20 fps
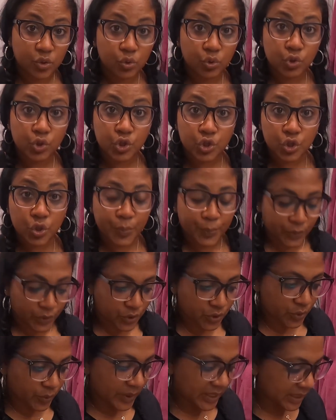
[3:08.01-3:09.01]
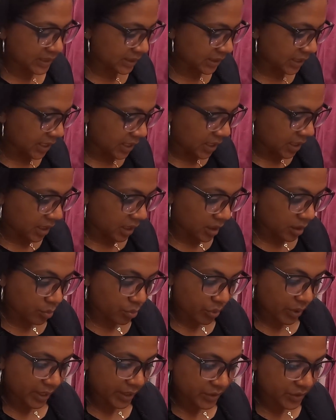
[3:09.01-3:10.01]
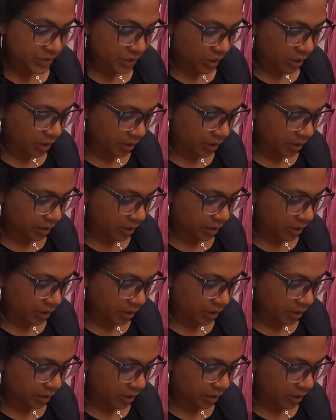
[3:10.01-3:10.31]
who's super sweet, brought us